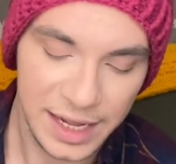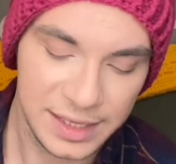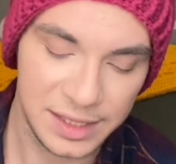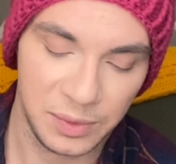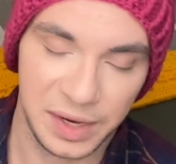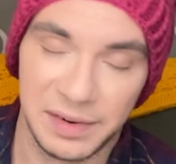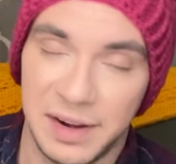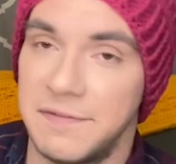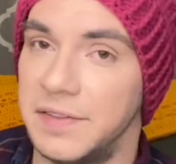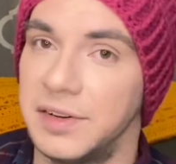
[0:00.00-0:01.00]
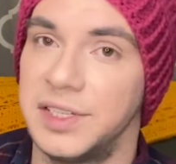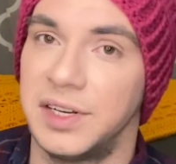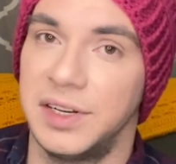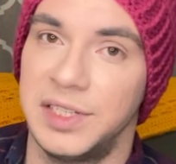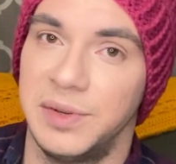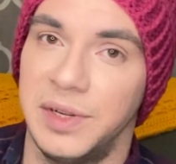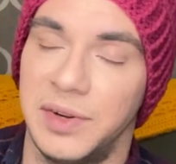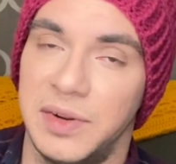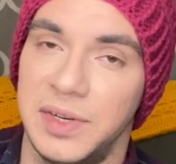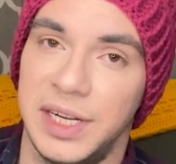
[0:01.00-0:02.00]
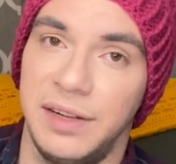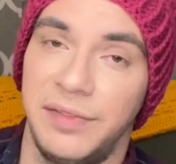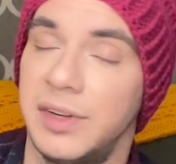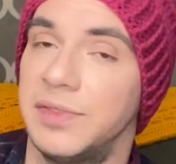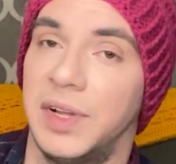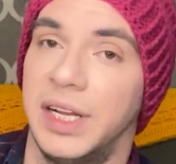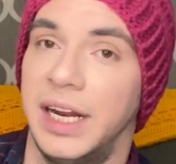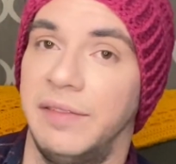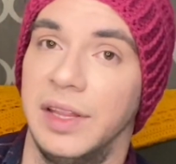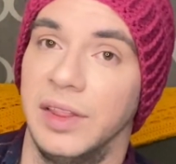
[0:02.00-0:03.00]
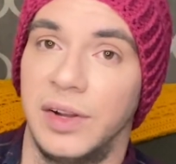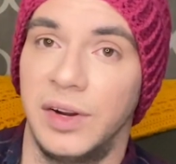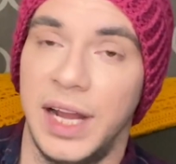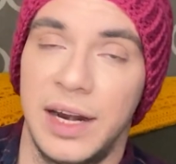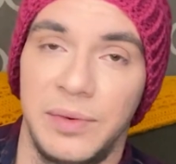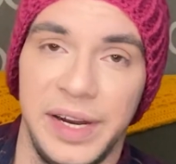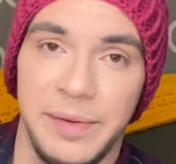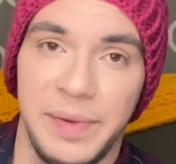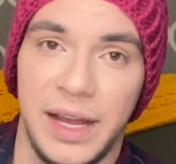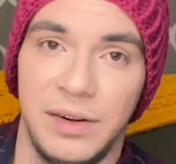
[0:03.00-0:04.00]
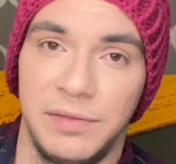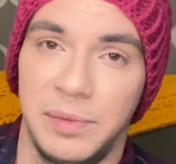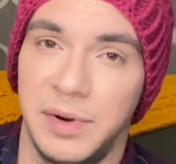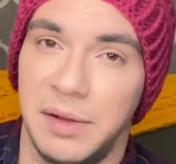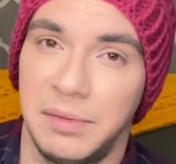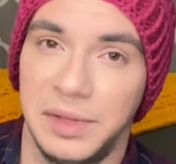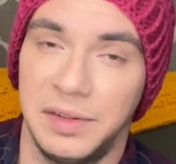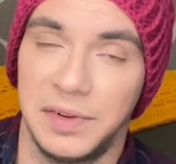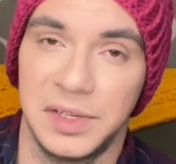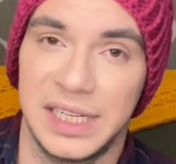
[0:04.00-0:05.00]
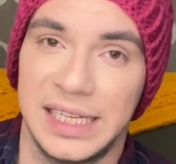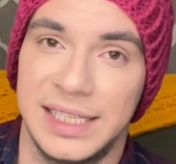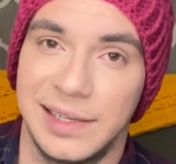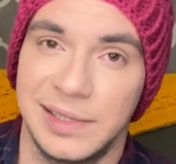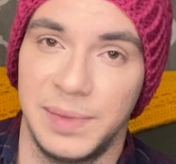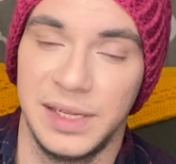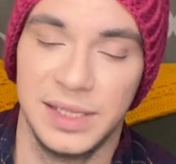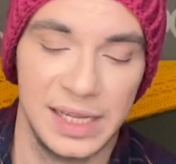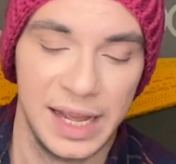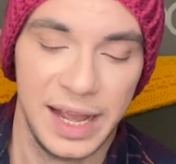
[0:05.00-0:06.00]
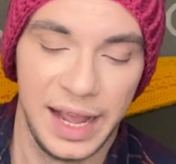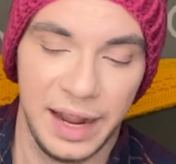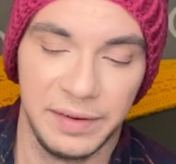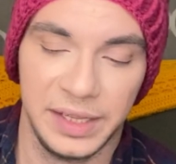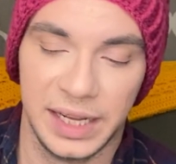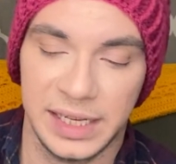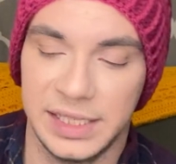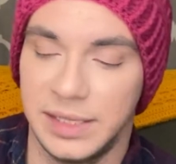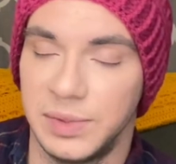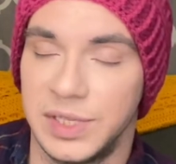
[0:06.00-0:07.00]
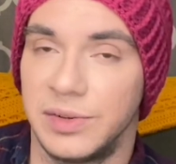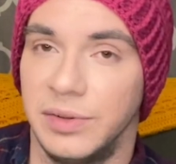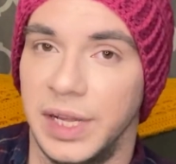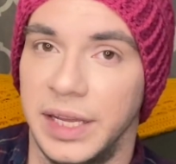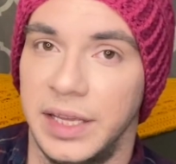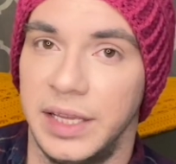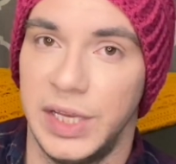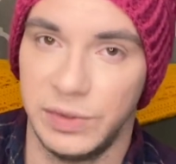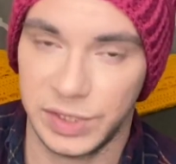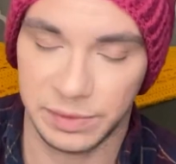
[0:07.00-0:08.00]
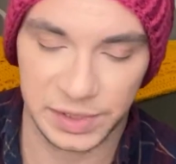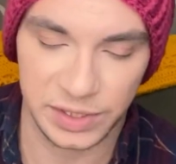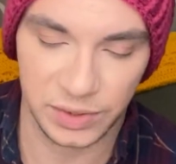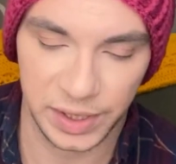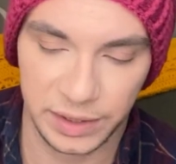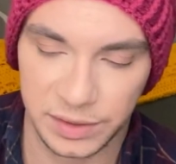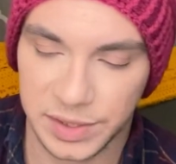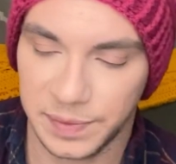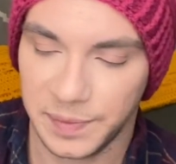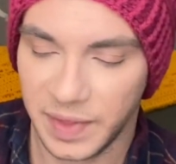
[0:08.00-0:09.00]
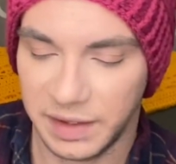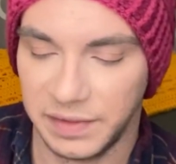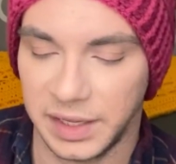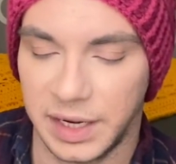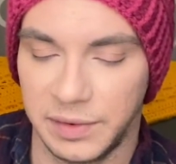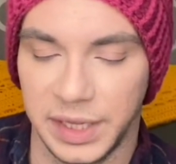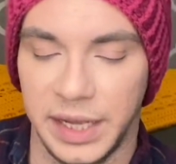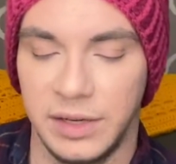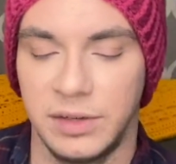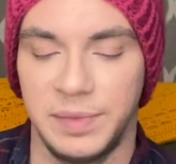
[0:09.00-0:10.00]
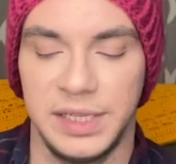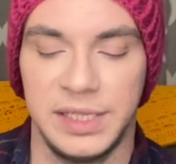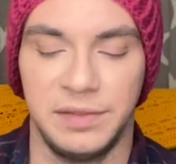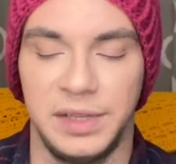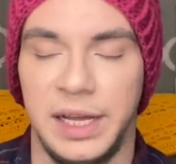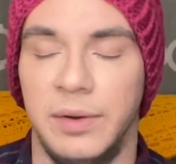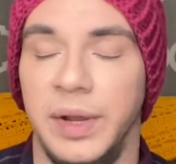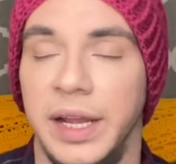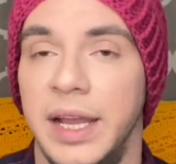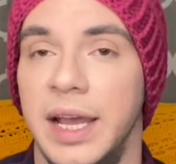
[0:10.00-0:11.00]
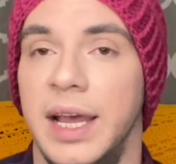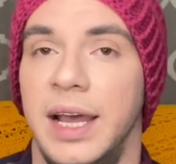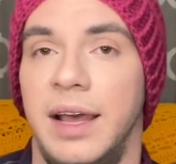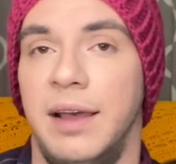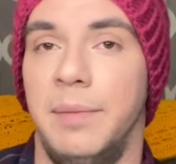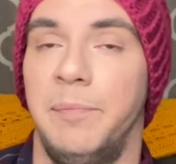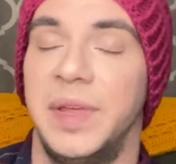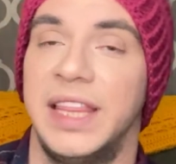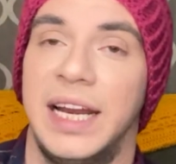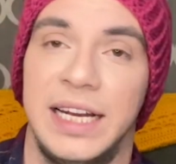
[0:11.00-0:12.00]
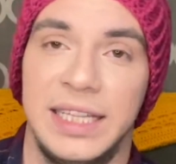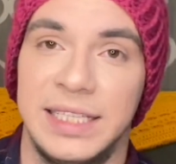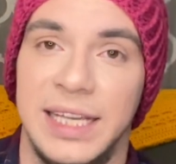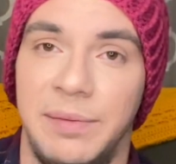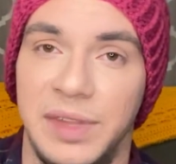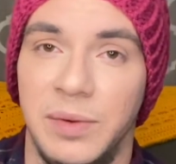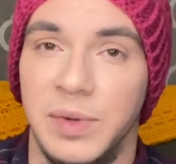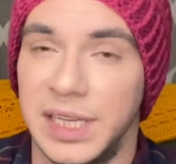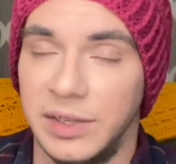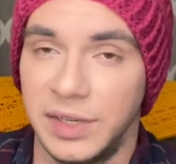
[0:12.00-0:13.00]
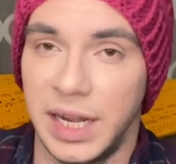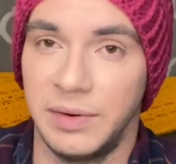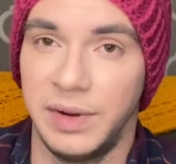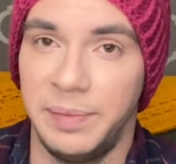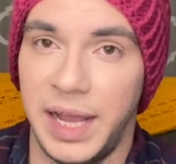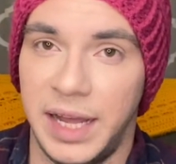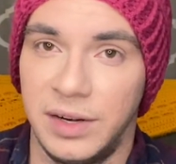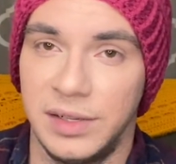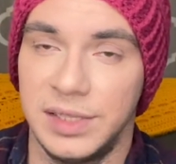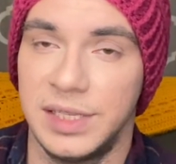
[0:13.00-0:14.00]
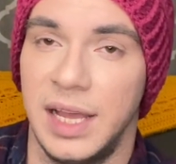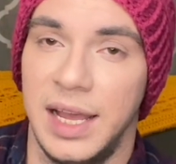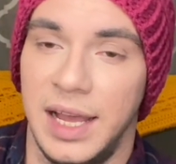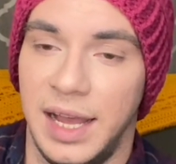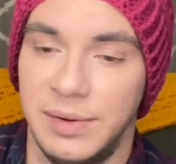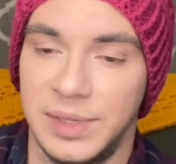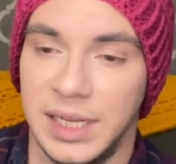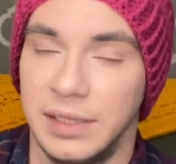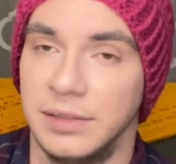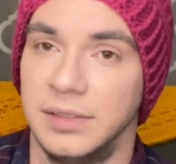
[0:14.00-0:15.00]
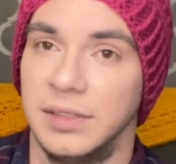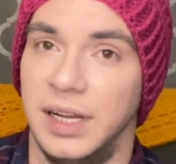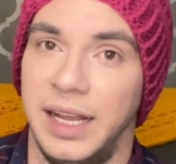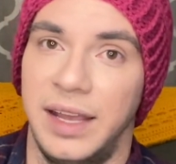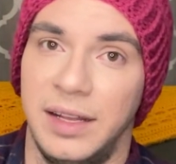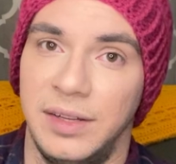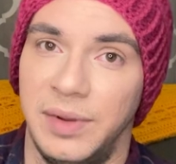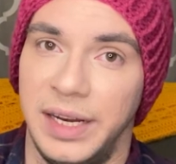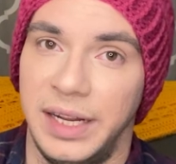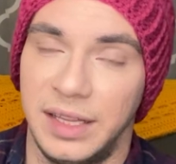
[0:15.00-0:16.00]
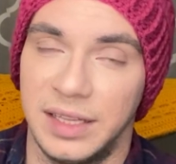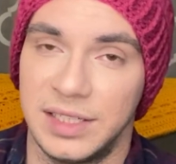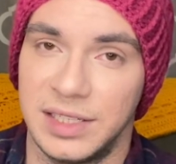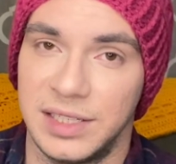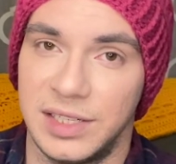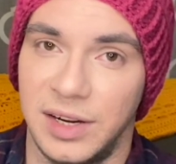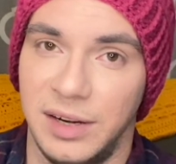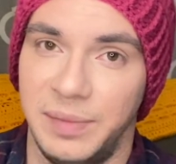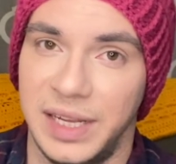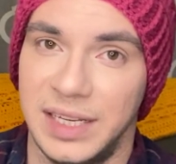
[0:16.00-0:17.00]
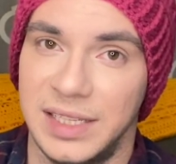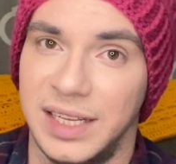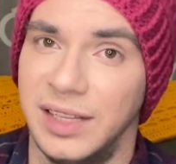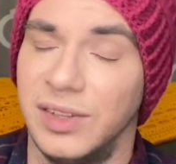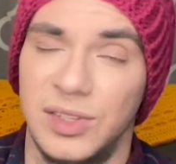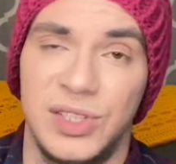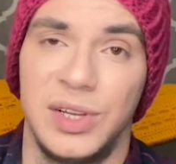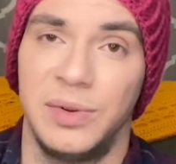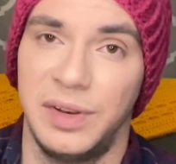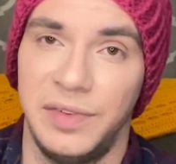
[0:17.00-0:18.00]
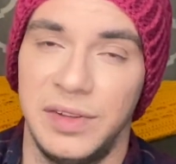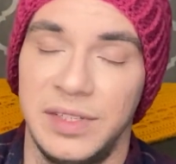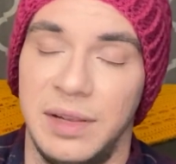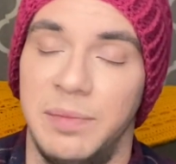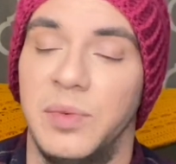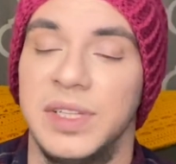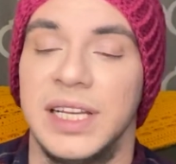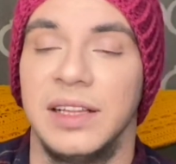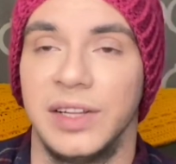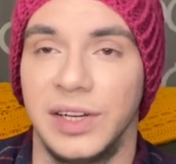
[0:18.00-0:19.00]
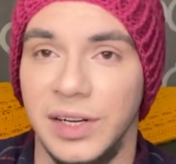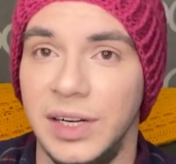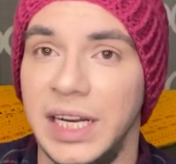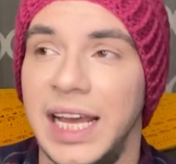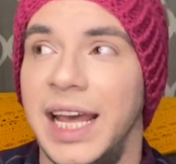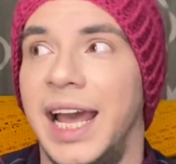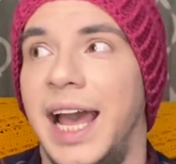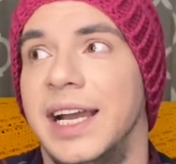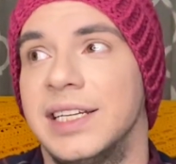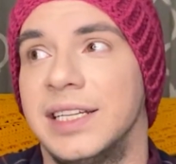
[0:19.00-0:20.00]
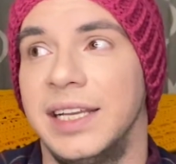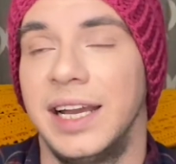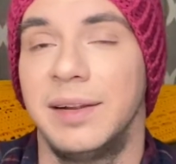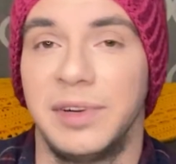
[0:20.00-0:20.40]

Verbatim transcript: So whenever I first started doing crochet, first of all, I didn't even learn how to read a pattern for probably the first like six months. Everything I did was through like YouTube tutorials. I feel like I really hindered myself in that way. Um, but then I did the same thing once I learned how to read patterns. I was like, oh, I can't do anything that's just a chart because it looks so confusing. But once I learned, I actually kind of